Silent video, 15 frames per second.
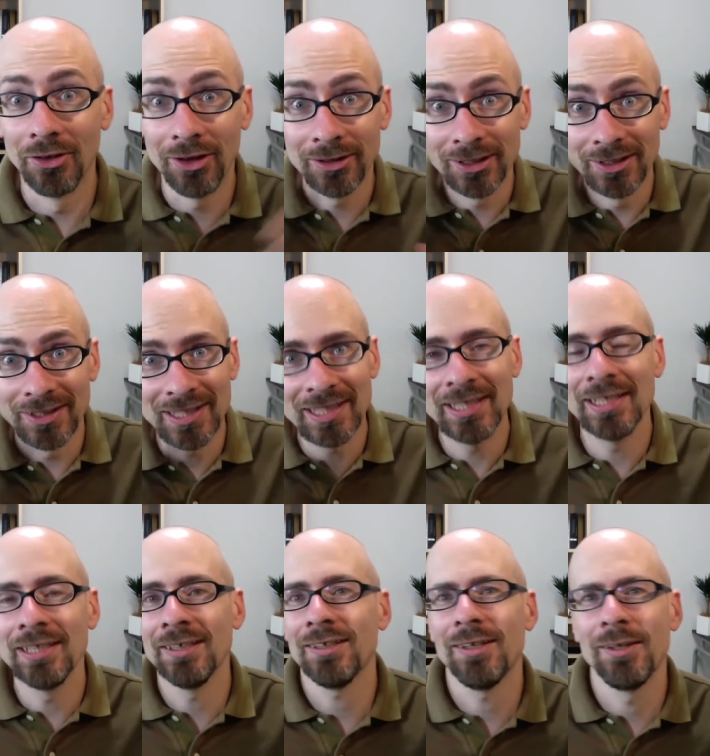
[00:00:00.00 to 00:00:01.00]
lock and
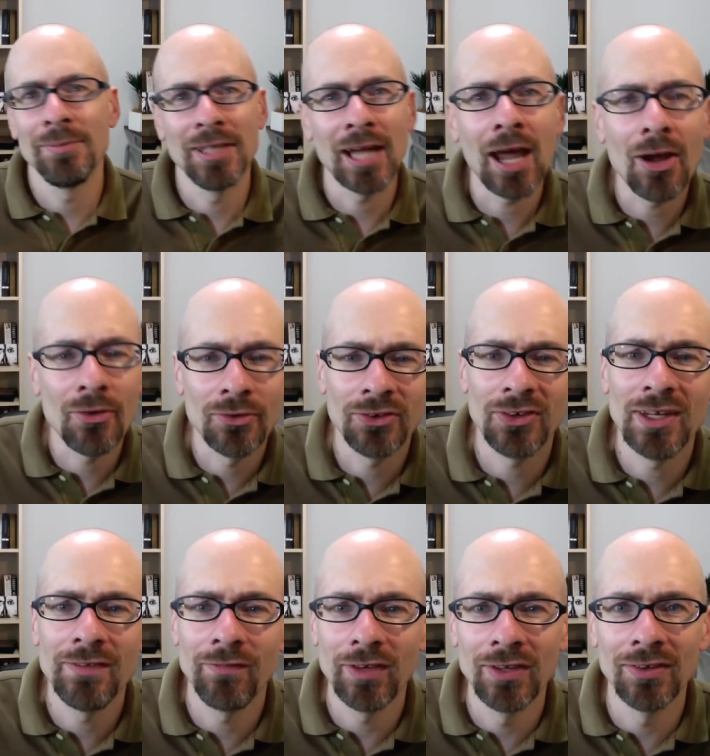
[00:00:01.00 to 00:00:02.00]
key, I mean, how
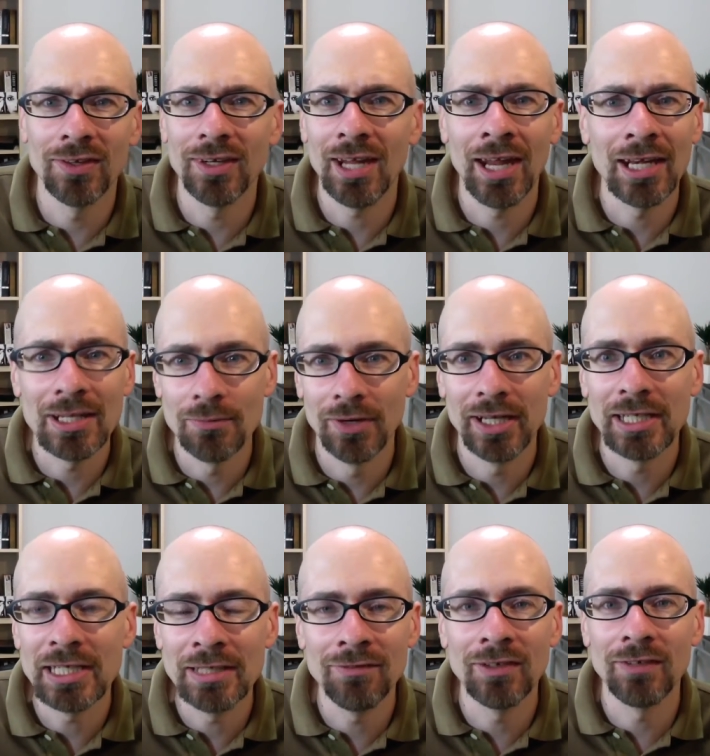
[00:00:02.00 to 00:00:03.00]
safe is it anyway?
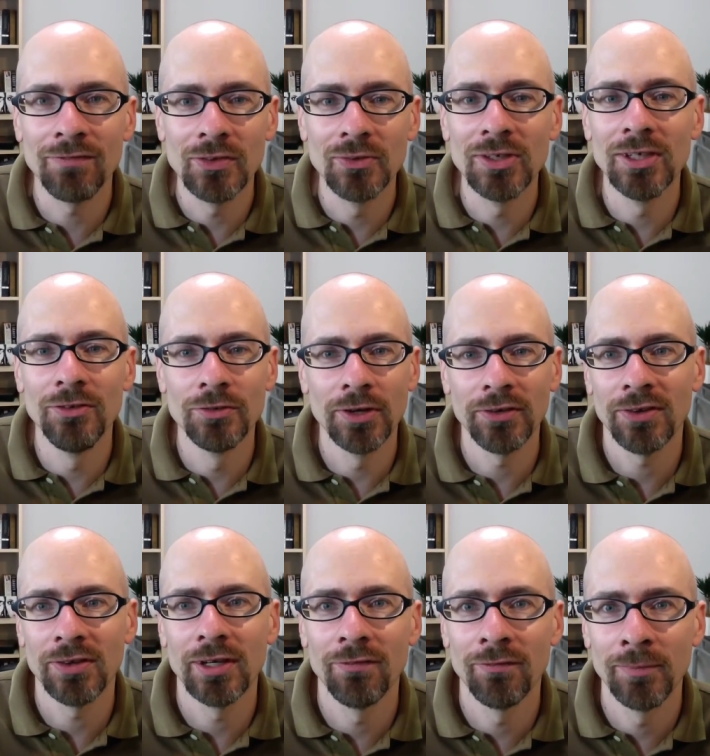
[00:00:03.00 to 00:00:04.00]
Even if you did
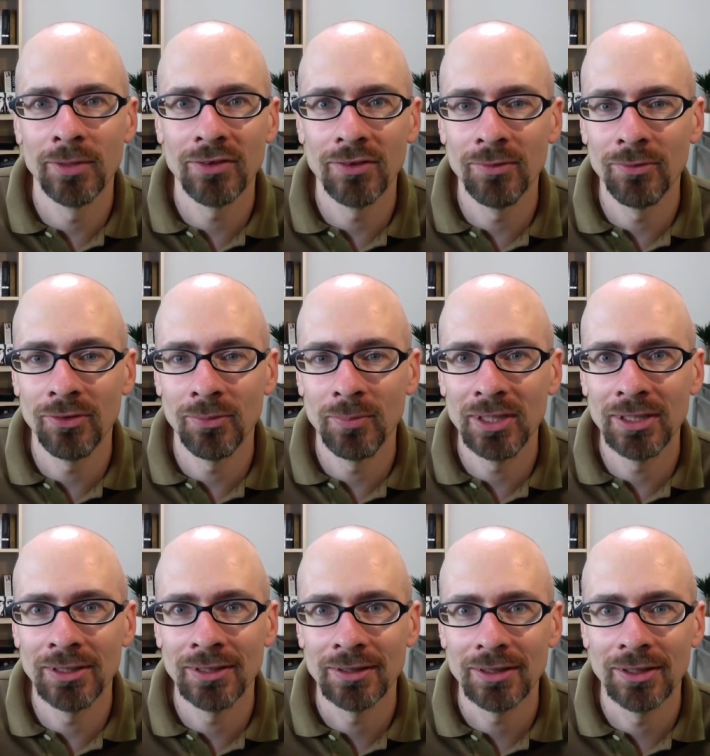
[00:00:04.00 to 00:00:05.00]
trust the government to to
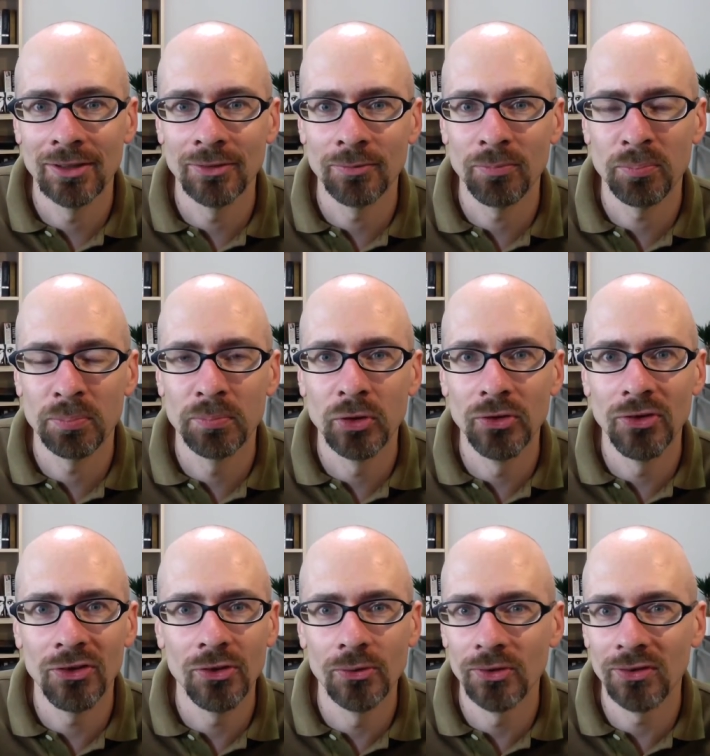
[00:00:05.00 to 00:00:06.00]
be, you know
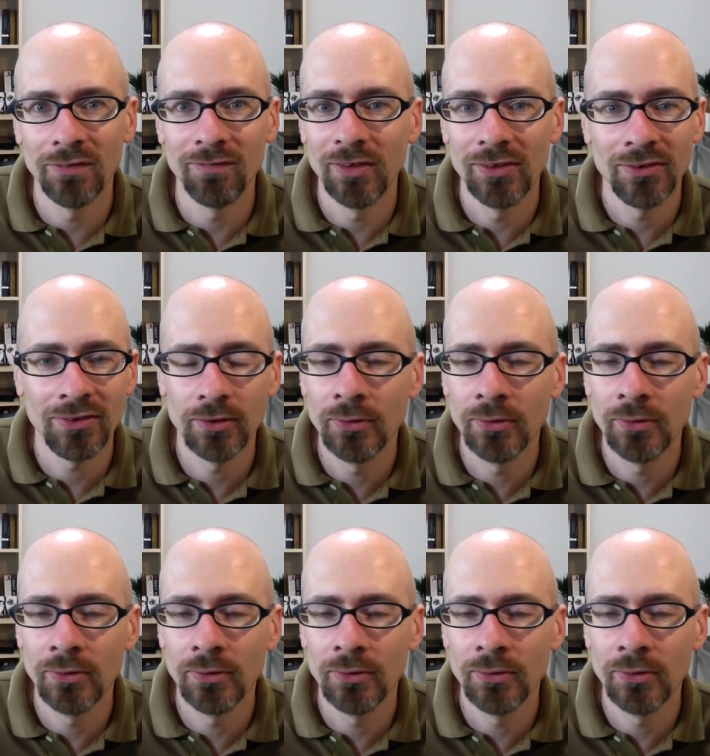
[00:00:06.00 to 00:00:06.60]
good stewards of this.